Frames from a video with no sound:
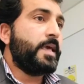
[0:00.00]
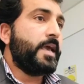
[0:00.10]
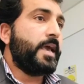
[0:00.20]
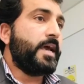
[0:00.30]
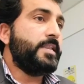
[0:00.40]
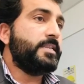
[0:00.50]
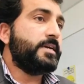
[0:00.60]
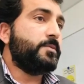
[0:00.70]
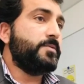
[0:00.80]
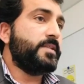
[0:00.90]
And
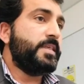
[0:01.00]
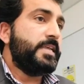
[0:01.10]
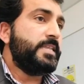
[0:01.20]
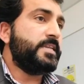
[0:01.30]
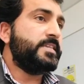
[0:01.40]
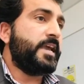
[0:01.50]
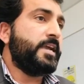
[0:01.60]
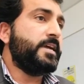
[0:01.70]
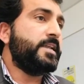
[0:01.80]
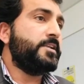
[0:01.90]
we were thinking that the
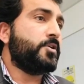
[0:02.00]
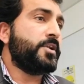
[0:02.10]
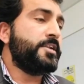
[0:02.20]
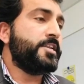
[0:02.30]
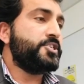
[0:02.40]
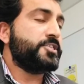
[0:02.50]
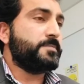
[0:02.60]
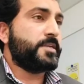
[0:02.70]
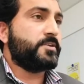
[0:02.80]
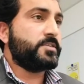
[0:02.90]
angle and
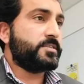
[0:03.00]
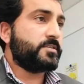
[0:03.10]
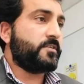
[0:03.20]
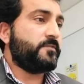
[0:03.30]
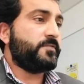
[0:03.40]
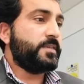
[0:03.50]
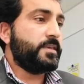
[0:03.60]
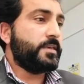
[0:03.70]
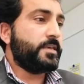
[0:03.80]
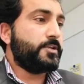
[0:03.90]
orientation, because of
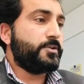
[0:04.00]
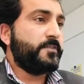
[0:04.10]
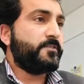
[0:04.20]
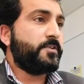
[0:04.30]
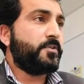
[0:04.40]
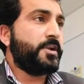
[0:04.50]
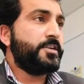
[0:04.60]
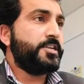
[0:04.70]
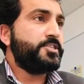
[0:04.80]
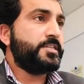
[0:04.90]
the different
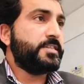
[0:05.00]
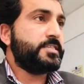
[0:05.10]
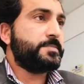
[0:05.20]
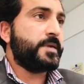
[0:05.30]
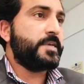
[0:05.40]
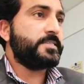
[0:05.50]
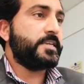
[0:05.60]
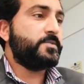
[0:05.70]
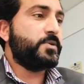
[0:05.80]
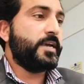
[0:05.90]
orientation in the space,
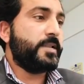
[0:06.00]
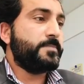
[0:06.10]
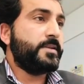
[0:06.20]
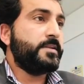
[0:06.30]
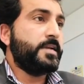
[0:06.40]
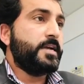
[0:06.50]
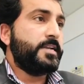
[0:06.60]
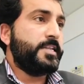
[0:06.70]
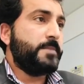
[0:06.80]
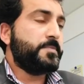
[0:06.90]
it would help in
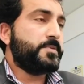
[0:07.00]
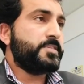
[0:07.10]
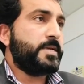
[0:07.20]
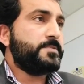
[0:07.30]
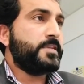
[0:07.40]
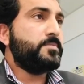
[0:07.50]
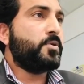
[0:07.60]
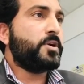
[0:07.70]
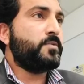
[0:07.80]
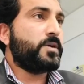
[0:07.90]
depth perception and
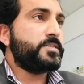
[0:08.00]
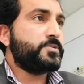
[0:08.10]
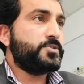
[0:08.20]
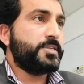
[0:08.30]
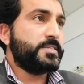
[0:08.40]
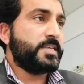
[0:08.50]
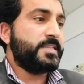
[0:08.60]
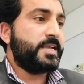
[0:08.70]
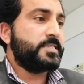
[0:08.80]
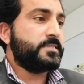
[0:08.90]
more advanced suturing
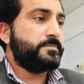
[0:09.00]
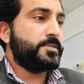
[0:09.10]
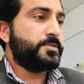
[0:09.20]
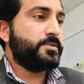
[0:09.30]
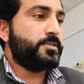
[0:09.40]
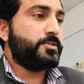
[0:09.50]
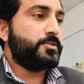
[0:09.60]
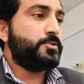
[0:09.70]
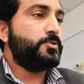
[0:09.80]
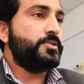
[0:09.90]
skill as compared to the
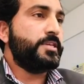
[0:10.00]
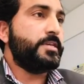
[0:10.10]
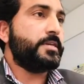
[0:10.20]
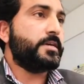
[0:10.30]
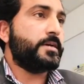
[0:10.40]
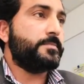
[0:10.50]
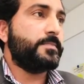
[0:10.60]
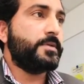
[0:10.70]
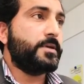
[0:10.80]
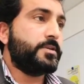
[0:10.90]
2D
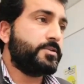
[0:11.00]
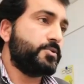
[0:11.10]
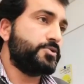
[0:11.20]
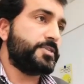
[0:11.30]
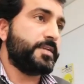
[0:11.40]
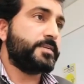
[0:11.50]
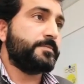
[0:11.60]
suturing